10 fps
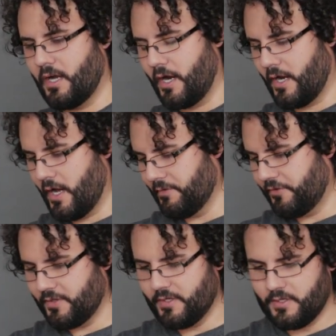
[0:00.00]
all right,
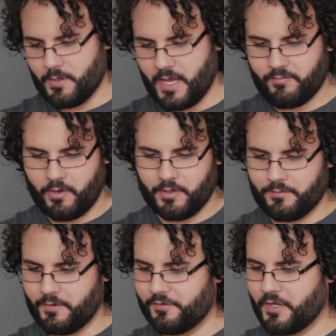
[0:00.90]
obviously you have all
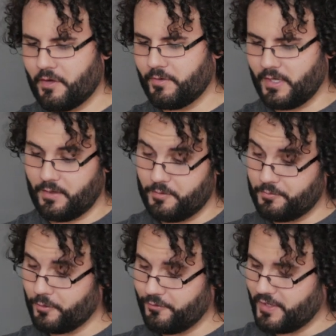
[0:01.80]
of this stuff. Uh, the
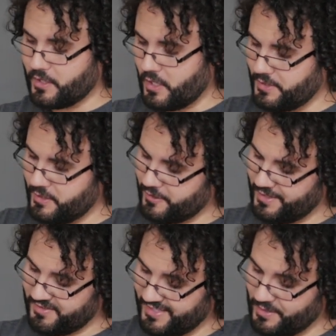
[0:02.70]
first thing on here
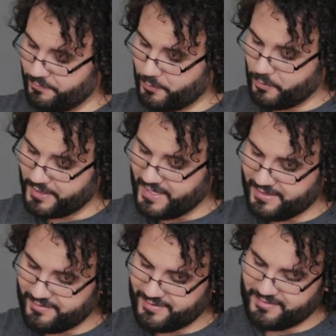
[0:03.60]
is the
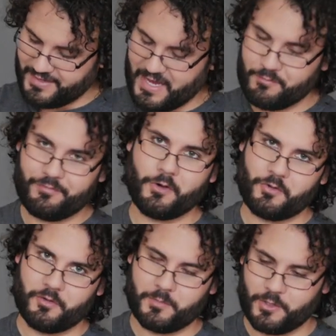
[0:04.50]
4K, 6K
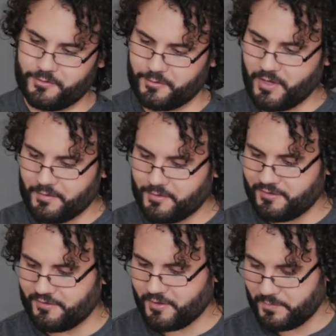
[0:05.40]
photo mode. So it's
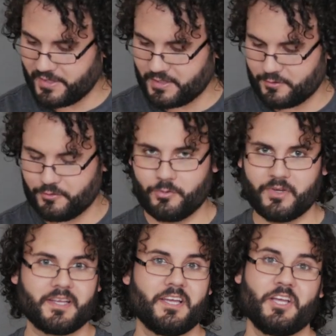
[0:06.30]
obviously something that they're
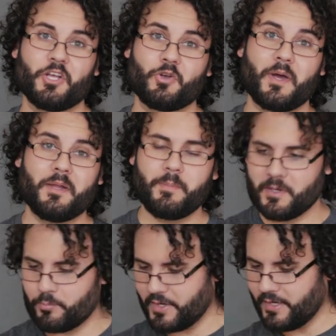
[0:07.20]
doing quite a
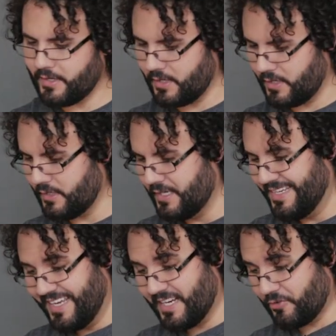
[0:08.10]
bit of branding on.
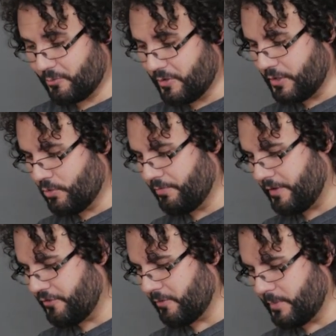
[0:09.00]
And it's a really cool
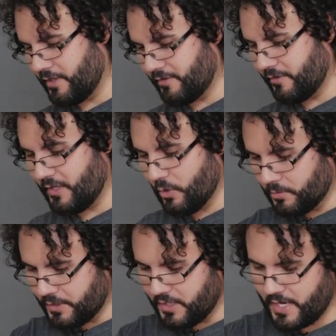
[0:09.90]
feature because it's the
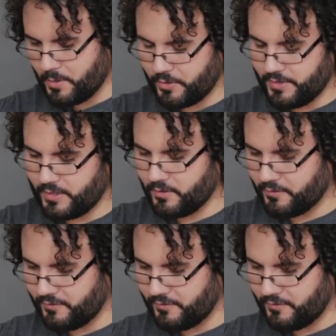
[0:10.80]
only camera that does